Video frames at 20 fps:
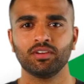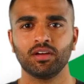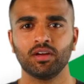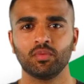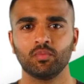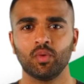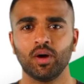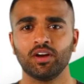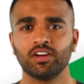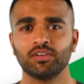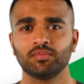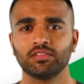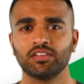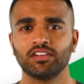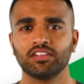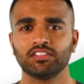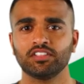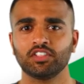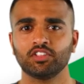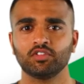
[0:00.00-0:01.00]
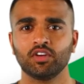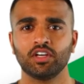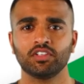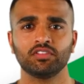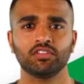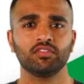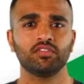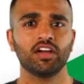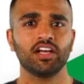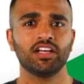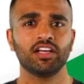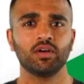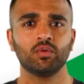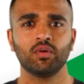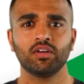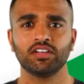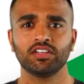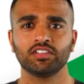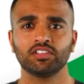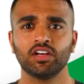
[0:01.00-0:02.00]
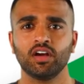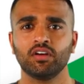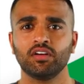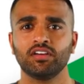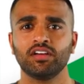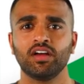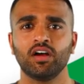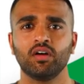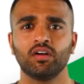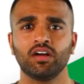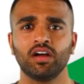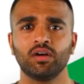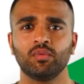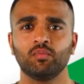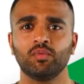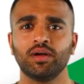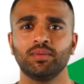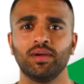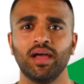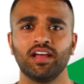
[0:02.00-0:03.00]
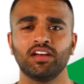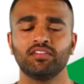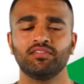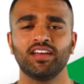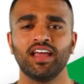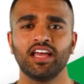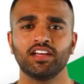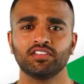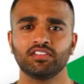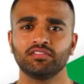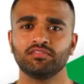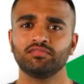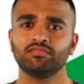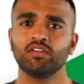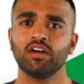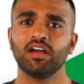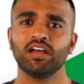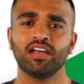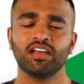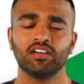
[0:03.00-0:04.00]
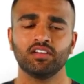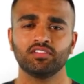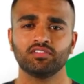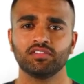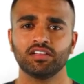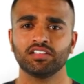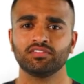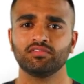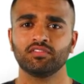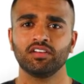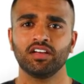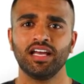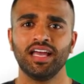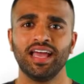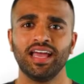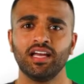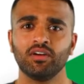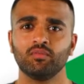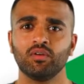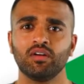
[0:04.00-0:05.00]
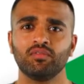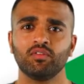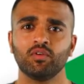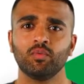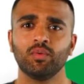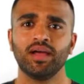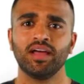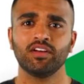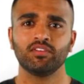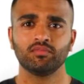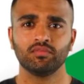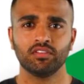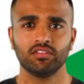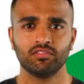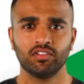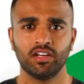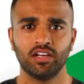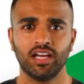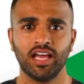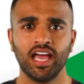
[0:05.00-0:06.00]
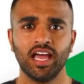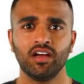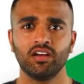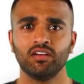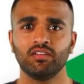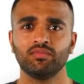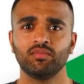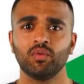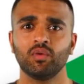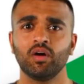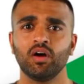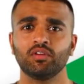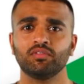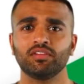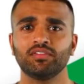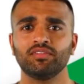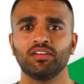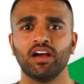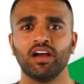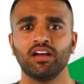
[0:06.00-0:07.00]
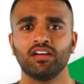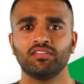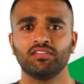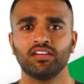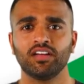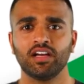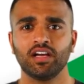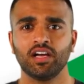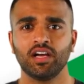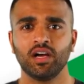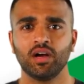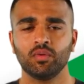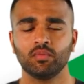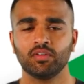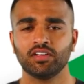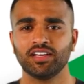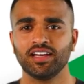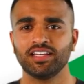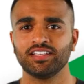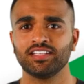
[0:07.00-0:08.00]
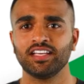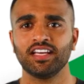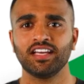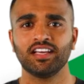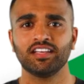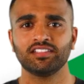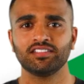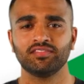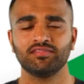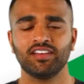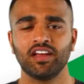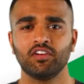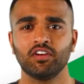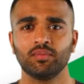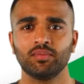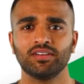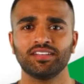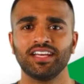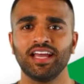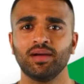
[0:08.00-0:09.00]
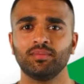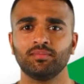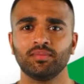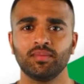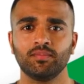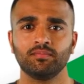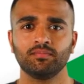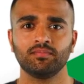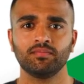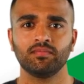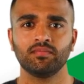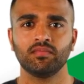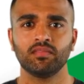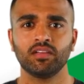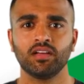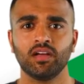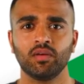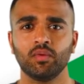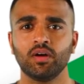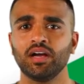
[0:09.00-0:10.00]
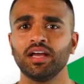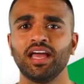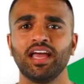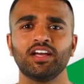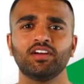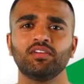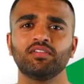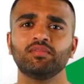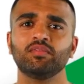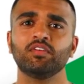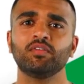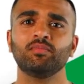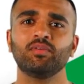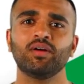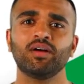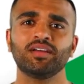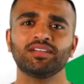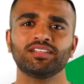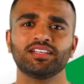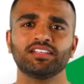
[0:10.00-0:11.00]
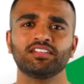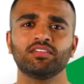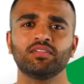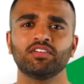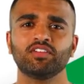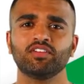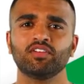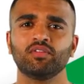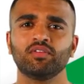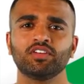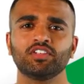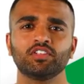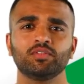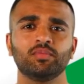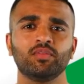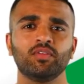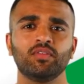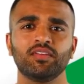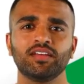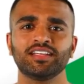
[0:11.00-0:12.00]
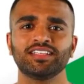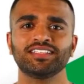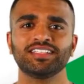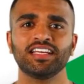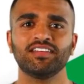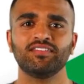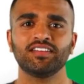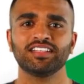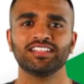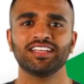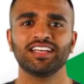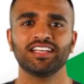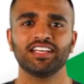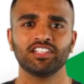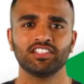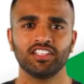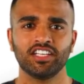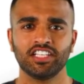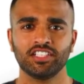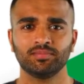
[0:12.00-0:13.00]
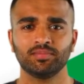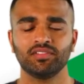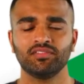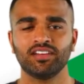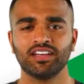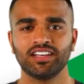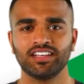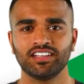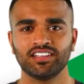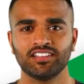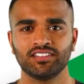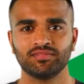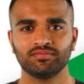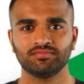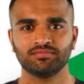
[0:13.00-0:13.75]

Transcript: Welcome to this instructional video on installing the Arnott remanufactured front air struts for the Land Rover Range Rover L405 with continuous variable damping. We'll guide you through the process to ensure a smooth and safe installation experience.